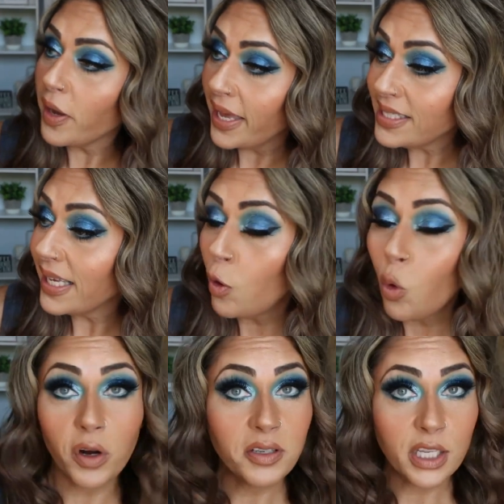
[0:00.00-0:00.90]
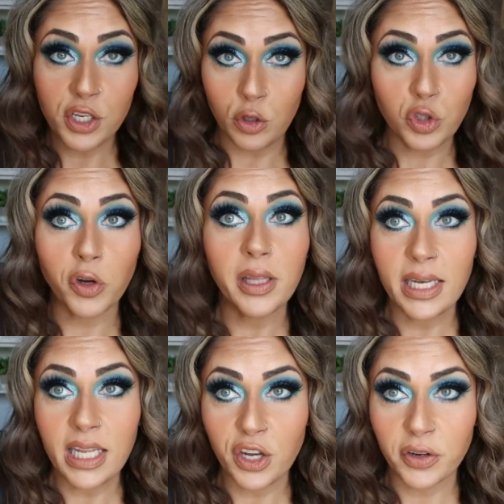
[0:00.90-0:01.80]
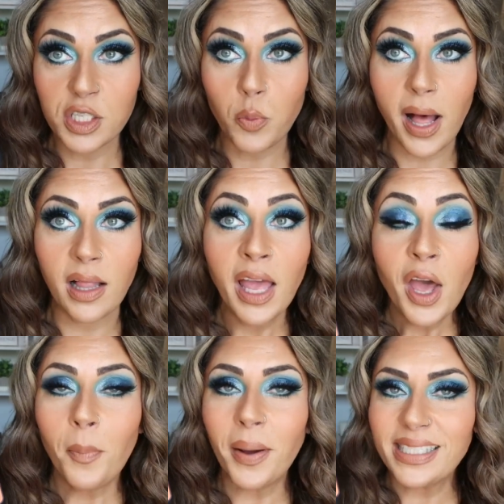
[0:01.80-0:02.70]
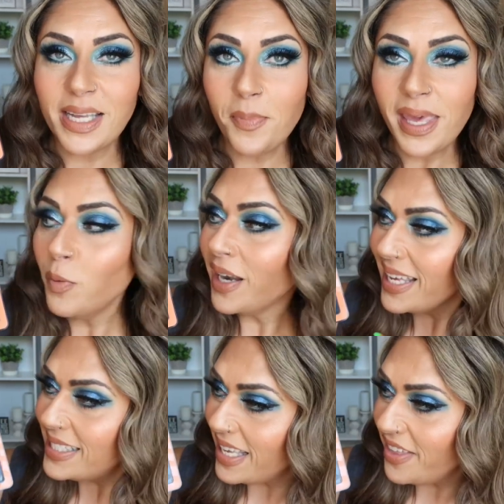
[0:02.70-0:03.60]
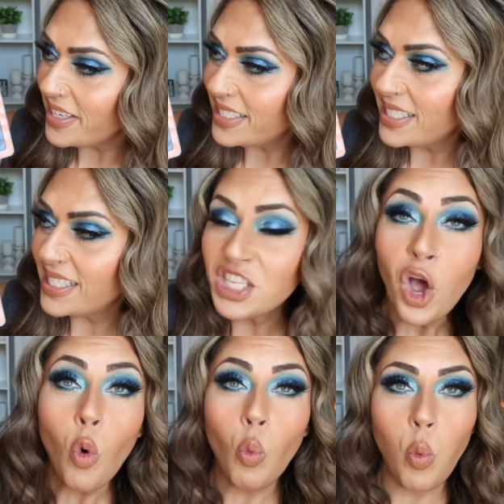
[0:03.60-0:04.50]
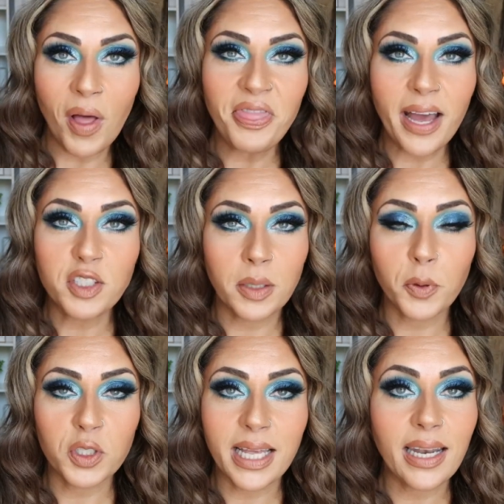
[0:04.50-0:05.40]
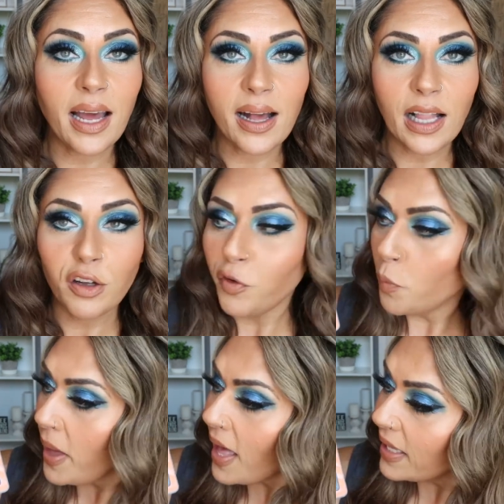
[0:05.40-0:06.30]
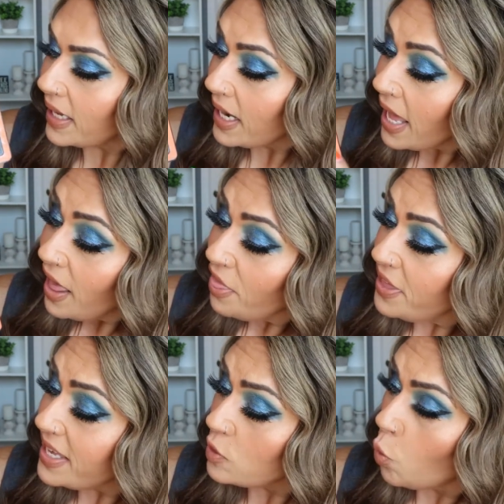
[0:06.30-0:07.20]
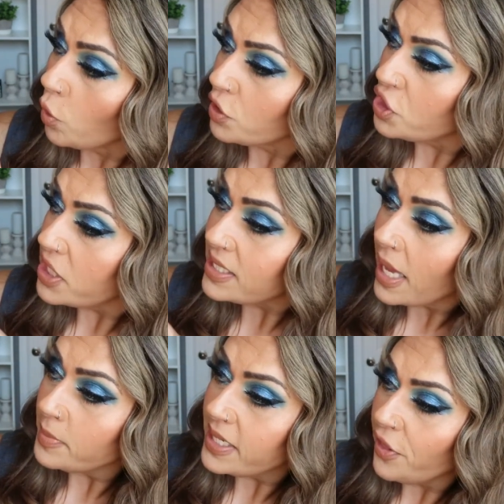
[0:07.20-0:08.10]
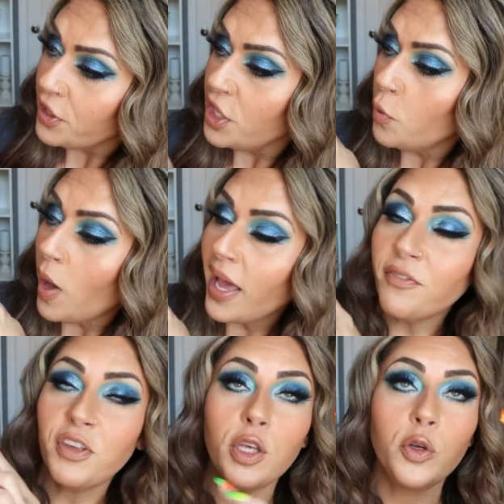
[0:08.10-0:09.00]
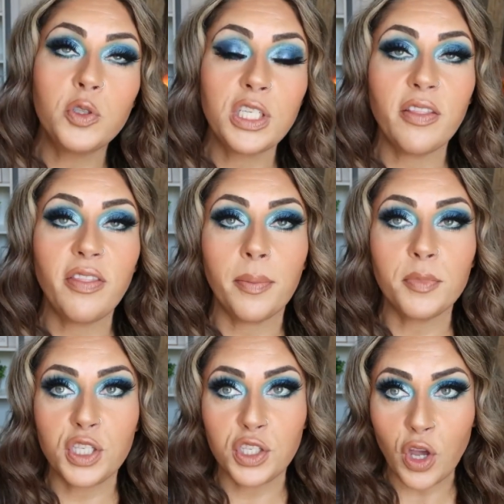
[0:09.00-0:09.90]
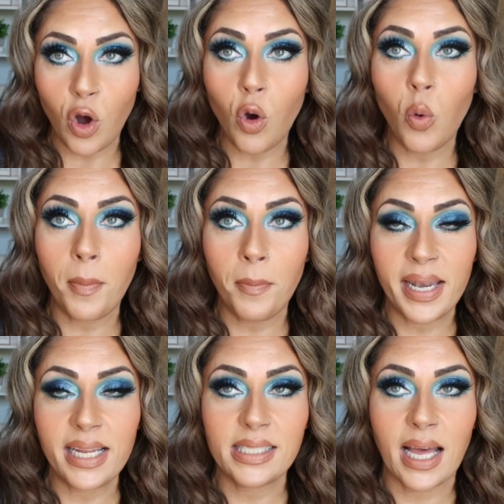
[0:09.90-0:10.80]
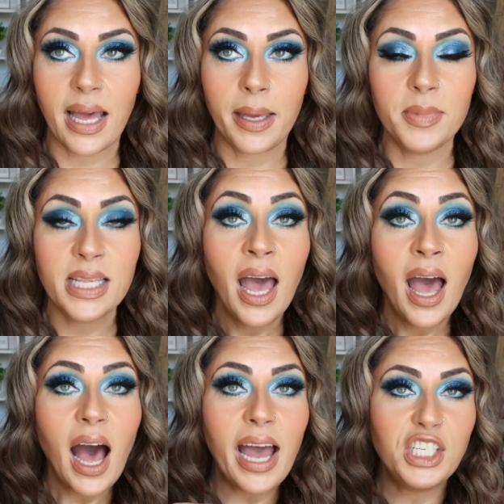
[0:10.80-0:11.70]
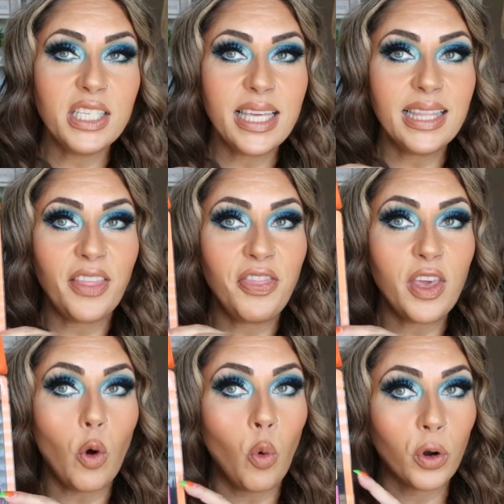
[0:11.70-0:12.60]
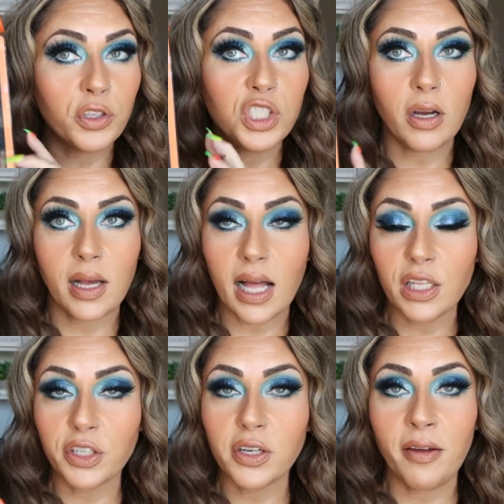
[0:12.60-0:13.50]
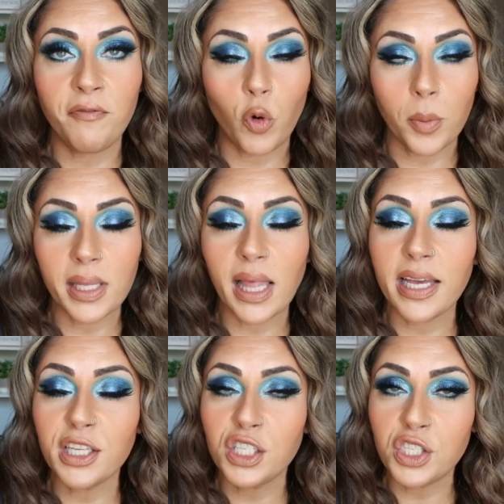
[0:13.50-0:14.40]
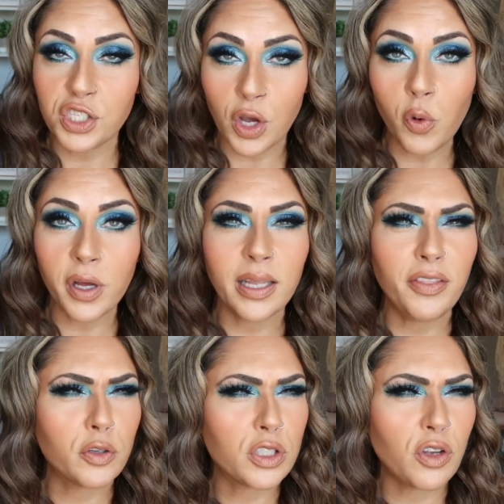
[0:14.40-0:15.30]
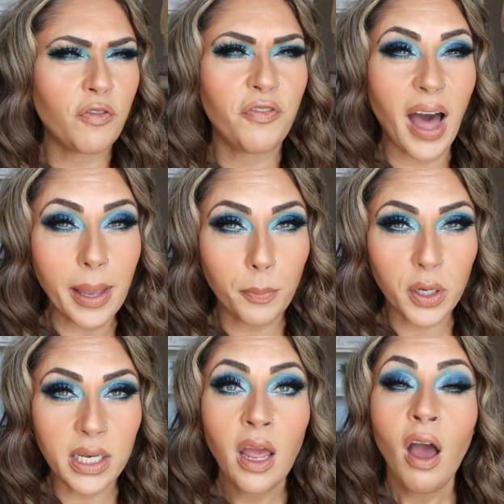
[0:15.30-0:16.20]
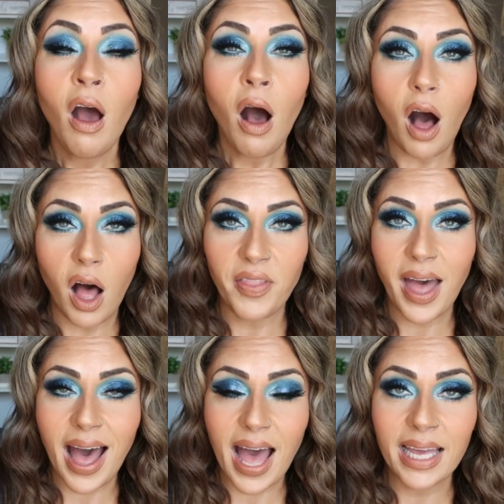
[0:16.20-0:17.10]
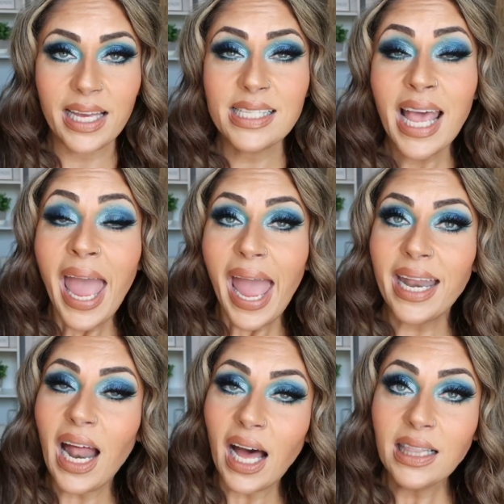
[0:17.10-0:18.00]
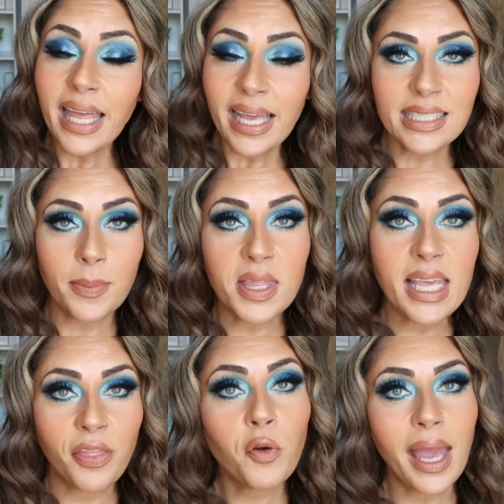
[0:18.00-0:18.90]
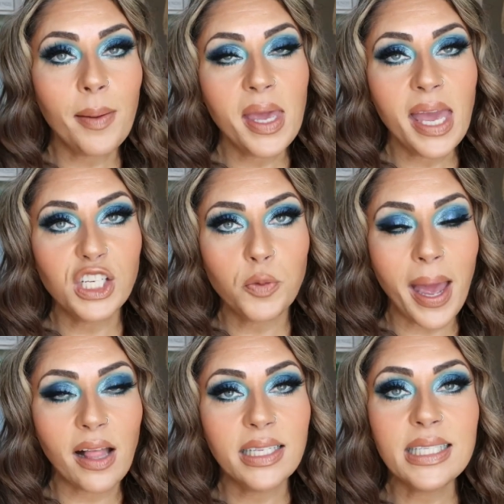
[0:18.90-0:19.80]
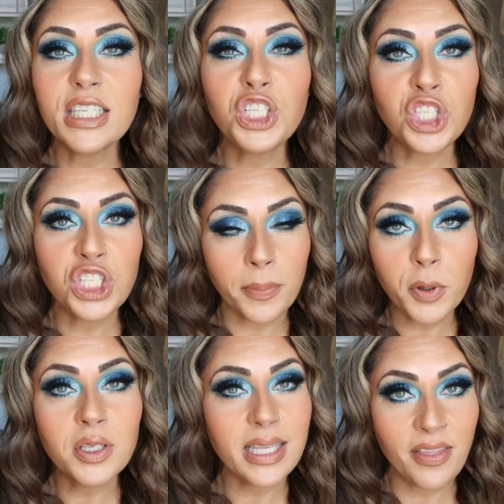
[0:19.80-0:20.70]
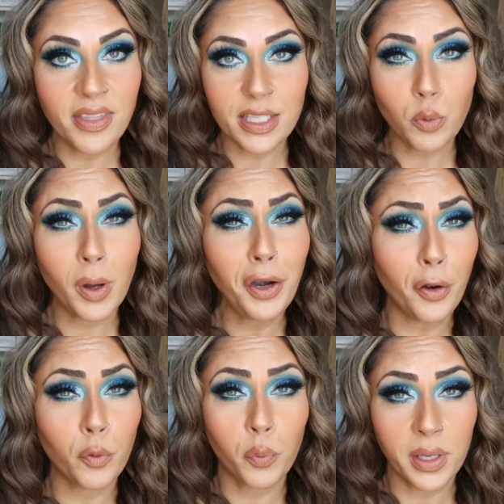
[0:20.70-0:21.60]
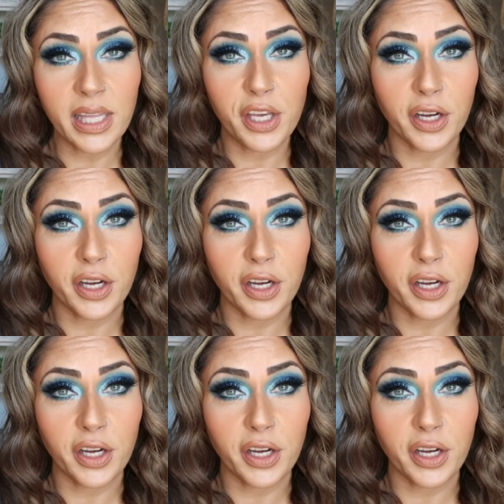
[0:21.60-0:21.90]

There is, of course, neutral in here as well, but to me, when I see this, this is one thousand percent a colorful palette. These oranges, I'm telling you, I have used them so many times. I just think that the orange color and formula is so good. They're so vibrant on the eyes, and unlike some of the other A B H palettes, the shimmers in this one are really